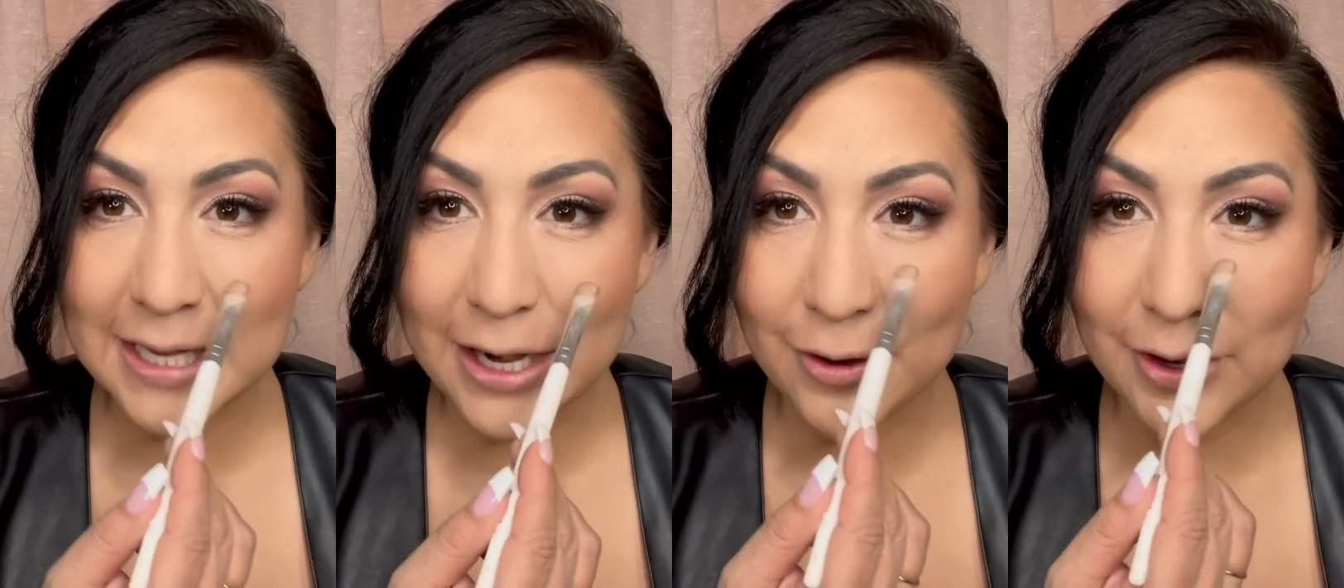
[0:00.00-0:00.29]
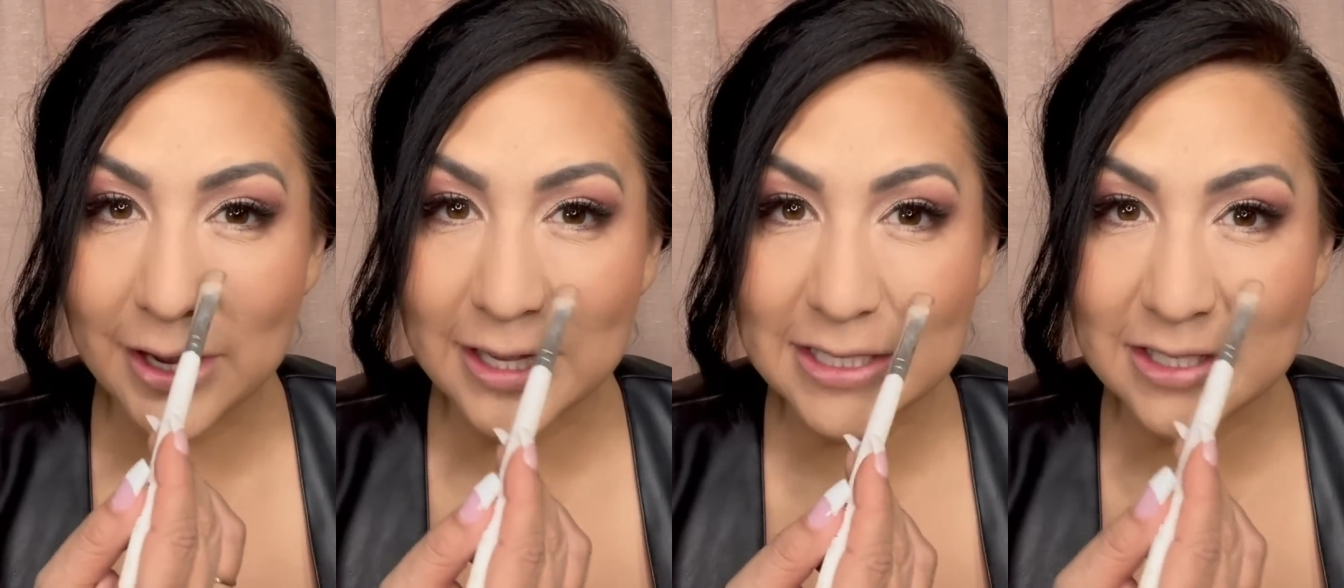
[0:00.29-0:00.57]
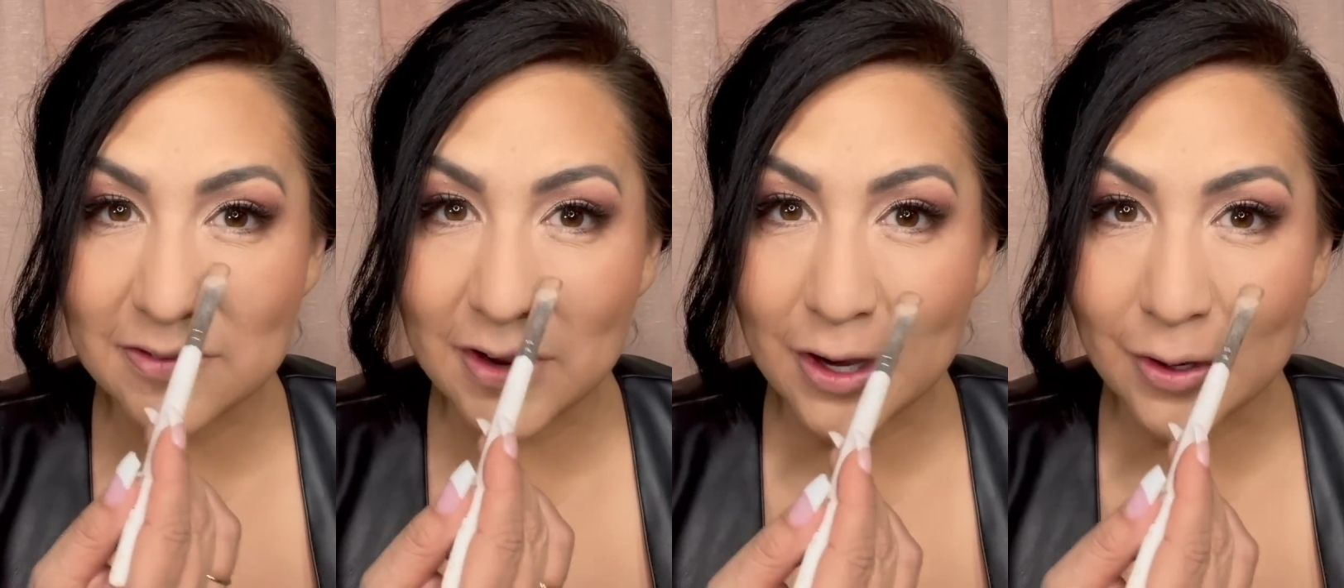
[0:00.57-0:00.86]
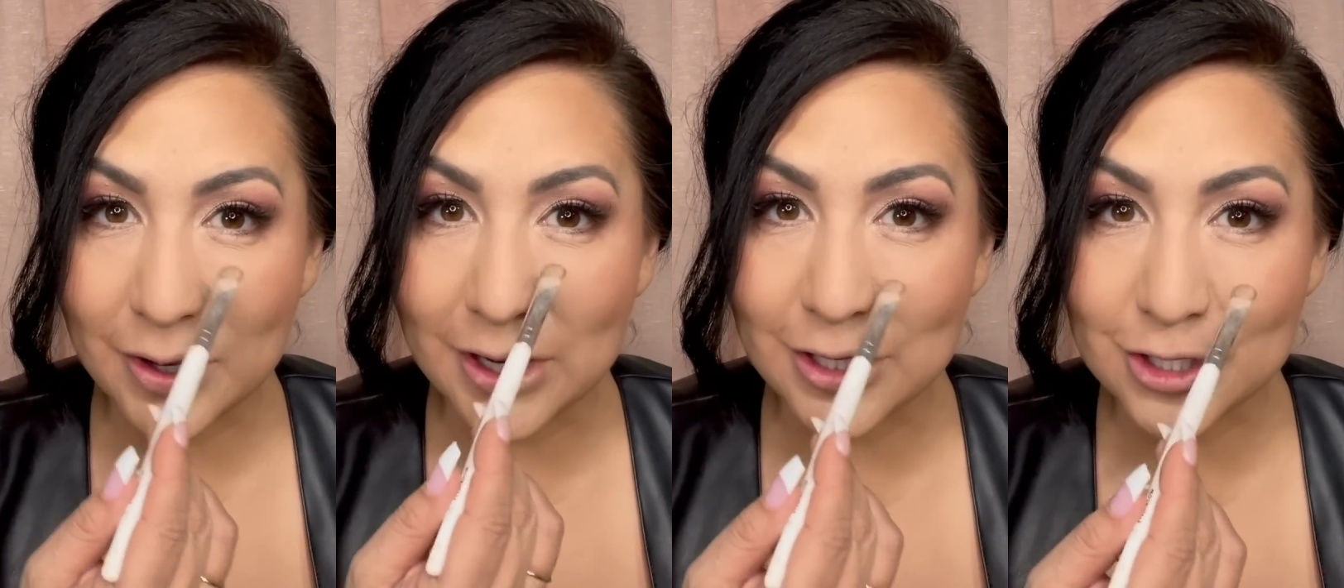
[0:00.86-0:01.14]
area is
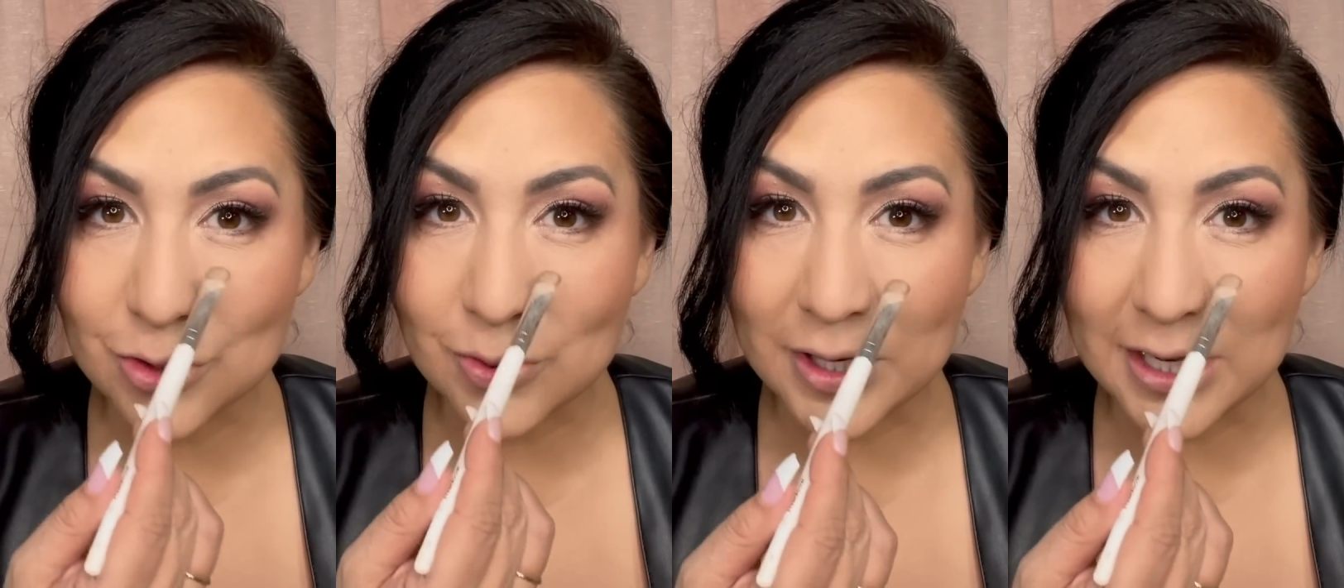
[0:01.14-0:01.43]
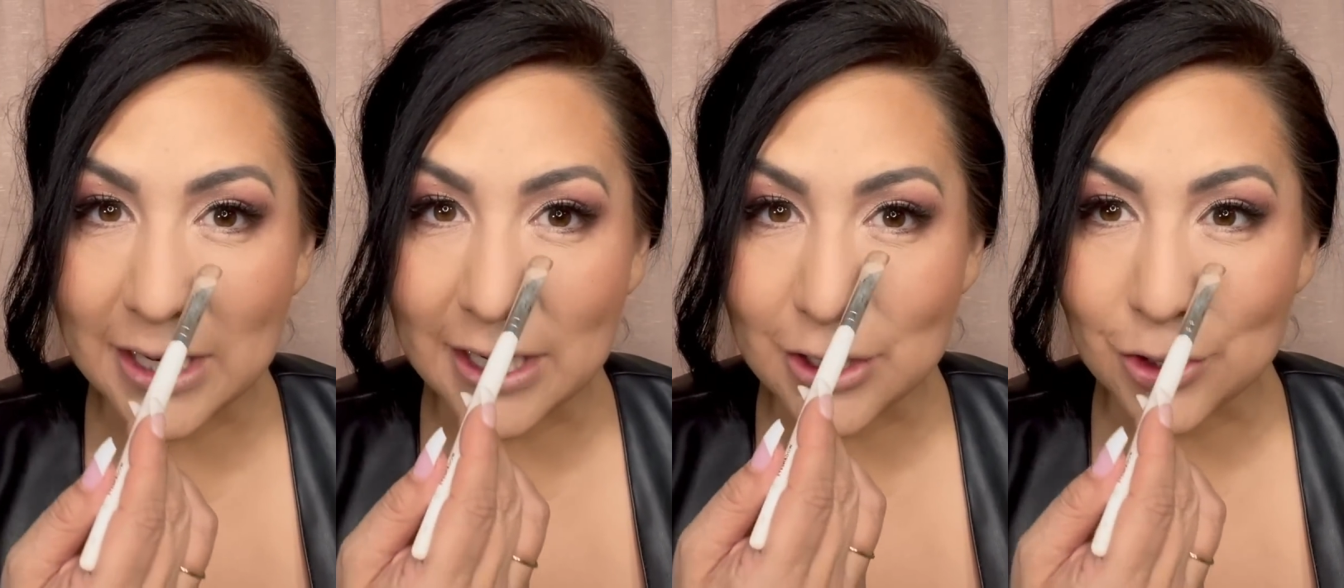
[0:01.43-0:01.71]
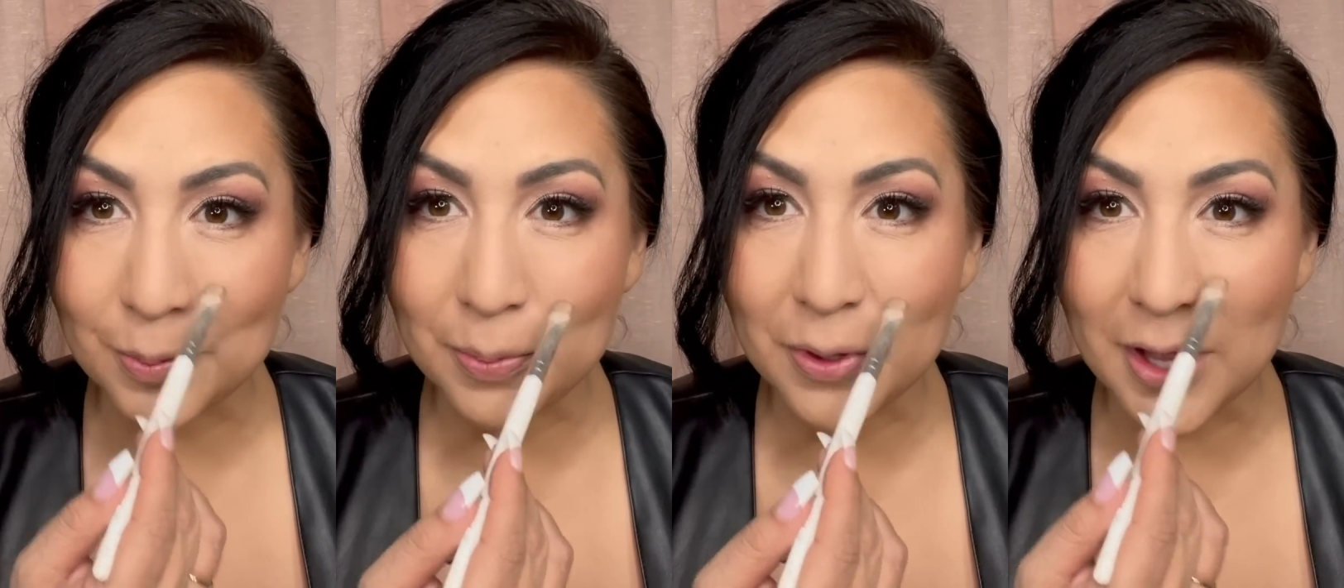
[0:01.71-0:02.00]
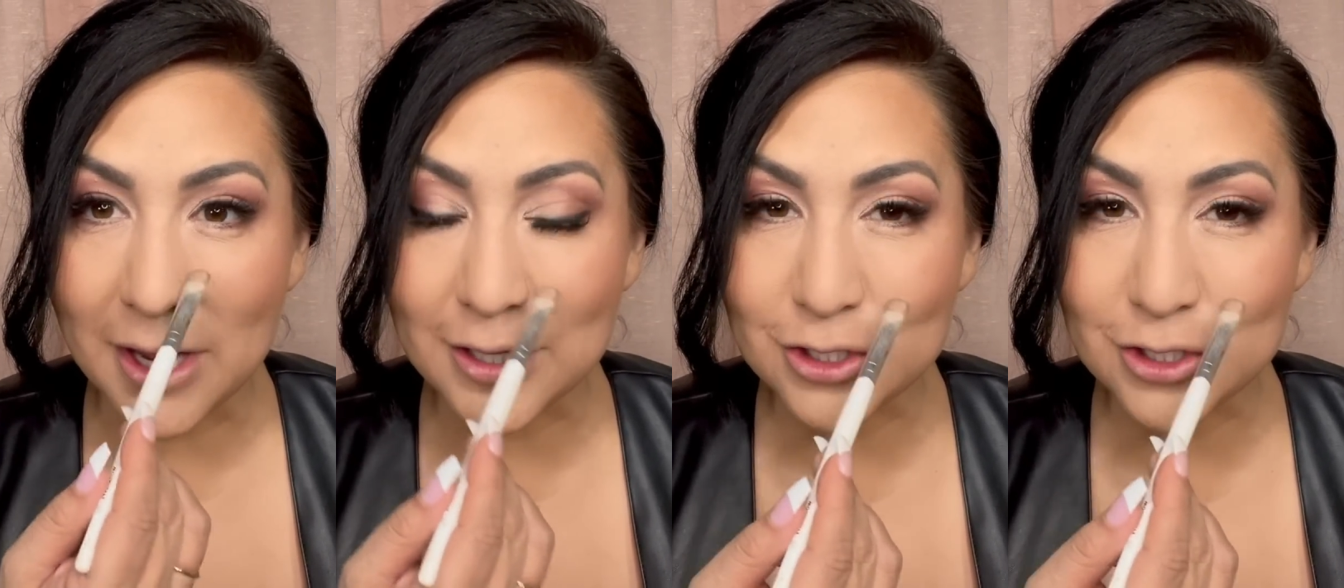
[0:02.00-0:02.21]
very tricky to apply